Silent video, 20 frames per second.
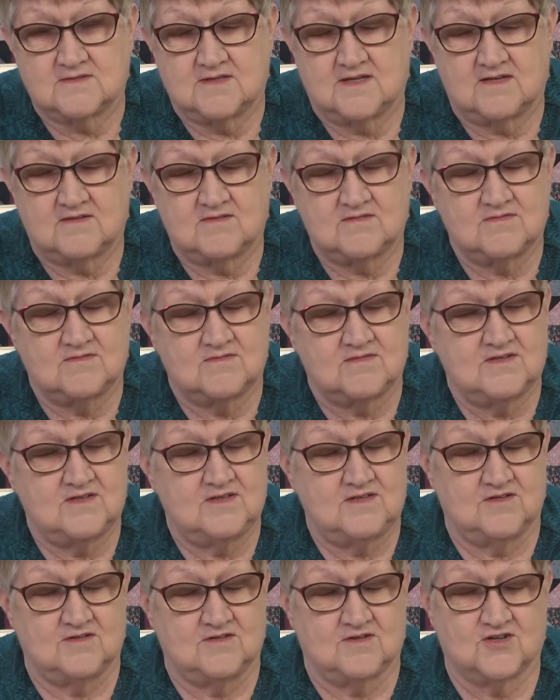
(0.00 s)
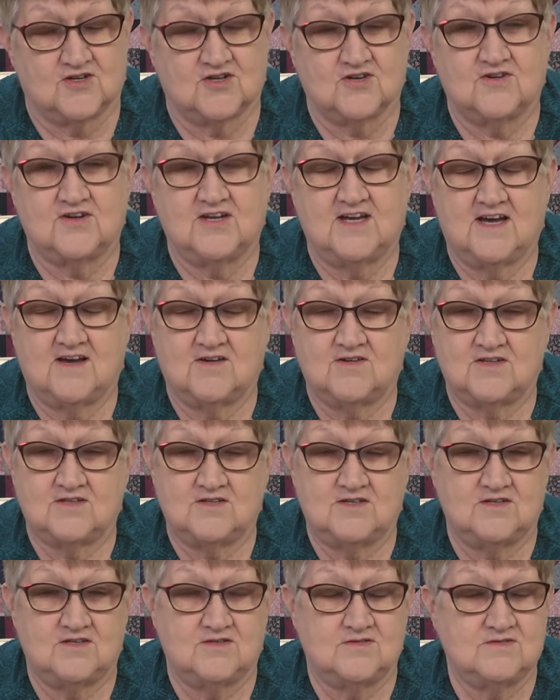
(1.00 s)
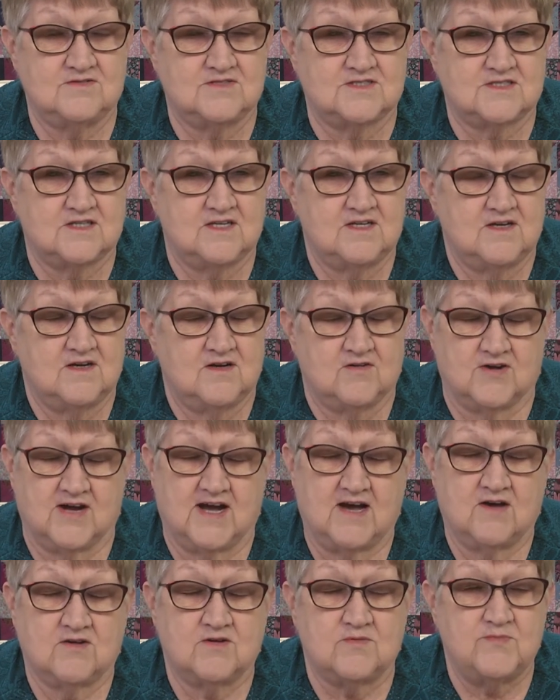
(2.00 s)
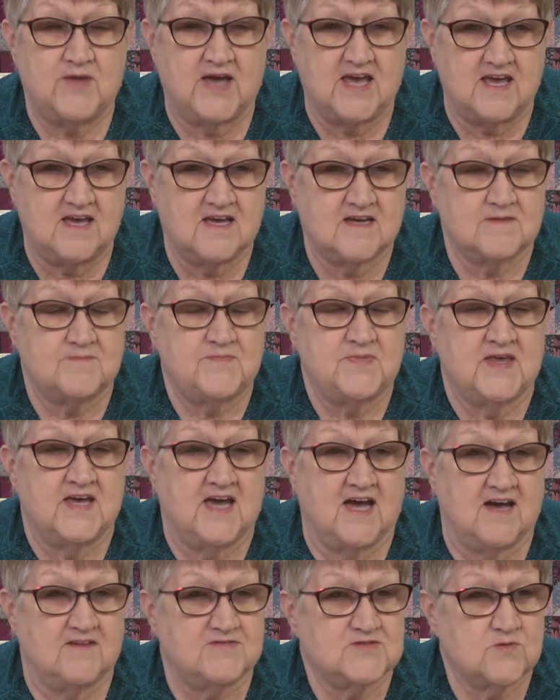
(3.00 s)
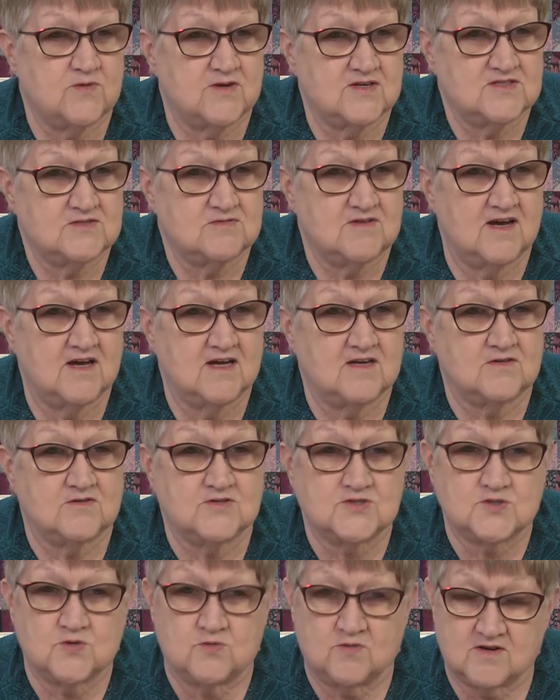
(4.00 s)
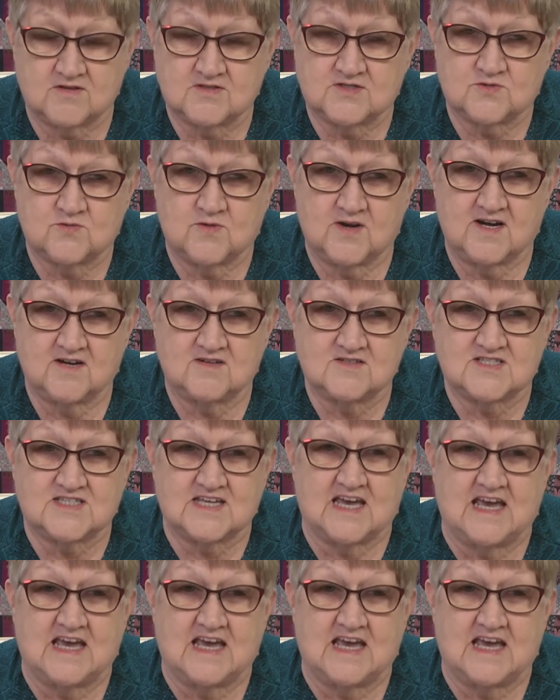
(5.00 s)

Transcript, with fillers: and you learn how to use or how to make half square triangles, quarter squares,